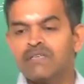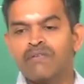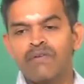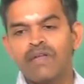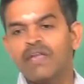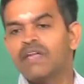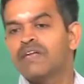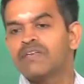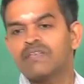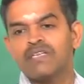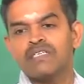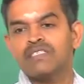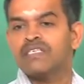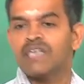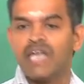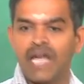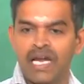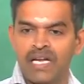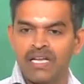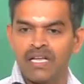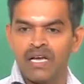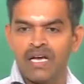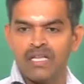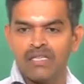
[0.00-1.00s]
is a very interesting
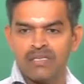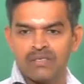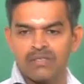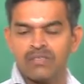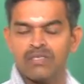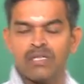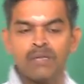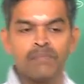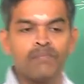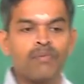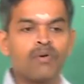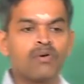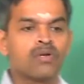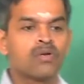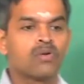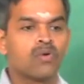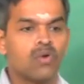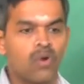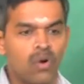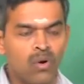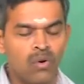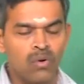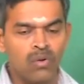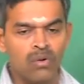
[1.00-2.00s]
idea, this is the important
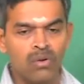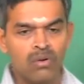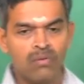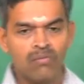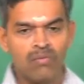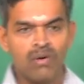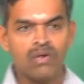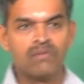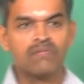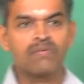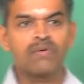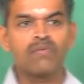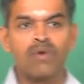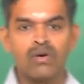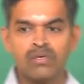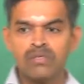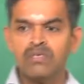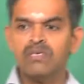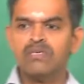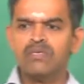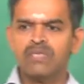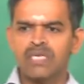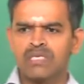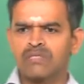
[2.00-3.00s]
goal what we
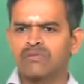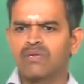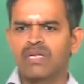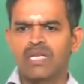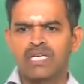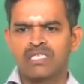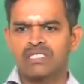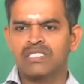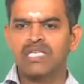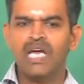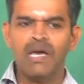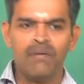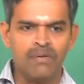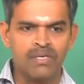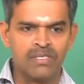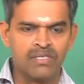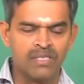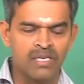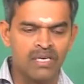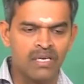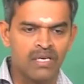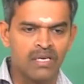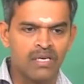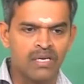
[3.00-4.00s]
wanted to actually establish
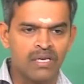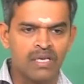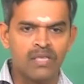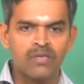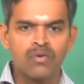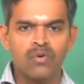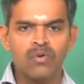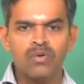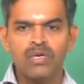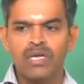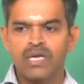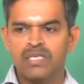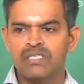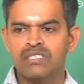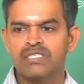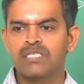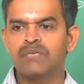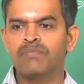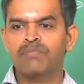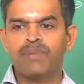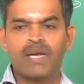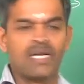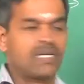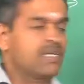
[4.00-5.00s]
in good
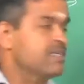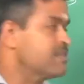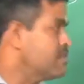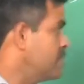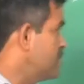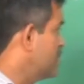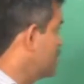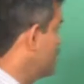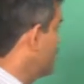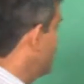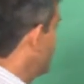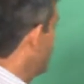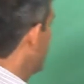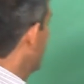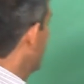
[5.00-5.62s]
HSE practices.